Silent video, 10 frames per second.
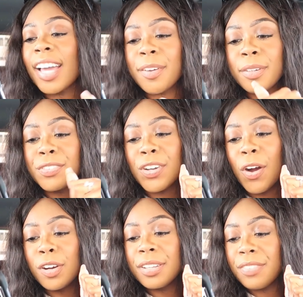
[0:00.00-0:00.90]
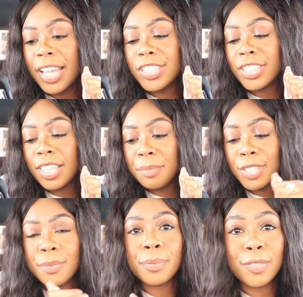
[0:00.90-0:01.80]
thought you would have grown eventually,
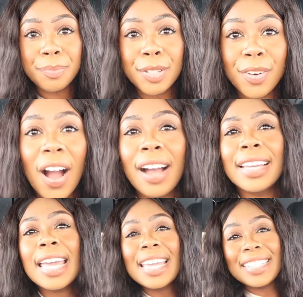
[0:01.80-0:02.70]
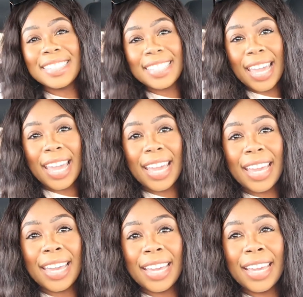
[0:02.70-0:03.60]
but you proved me wrong.
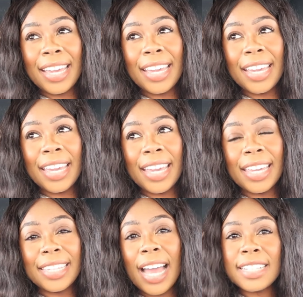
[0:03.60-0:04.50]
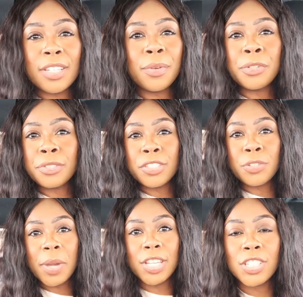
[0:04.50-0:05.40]
Dang, yeah, it's like one of those
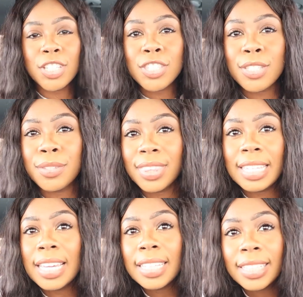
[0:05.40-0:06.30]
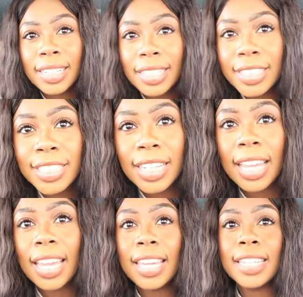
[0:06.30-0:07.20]
situations you think they're gonna
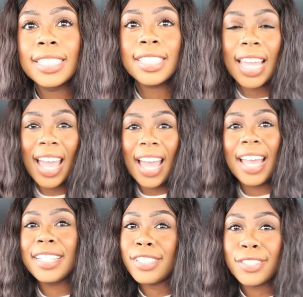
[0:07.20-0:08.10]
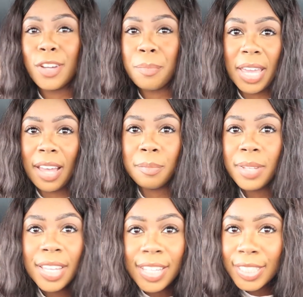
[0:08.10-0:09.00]
change, and just no, ma'am,
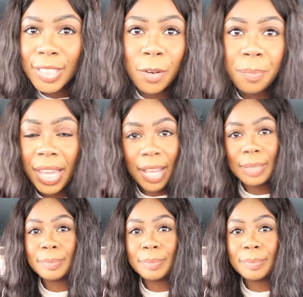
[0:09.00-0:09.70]
no, ma'am.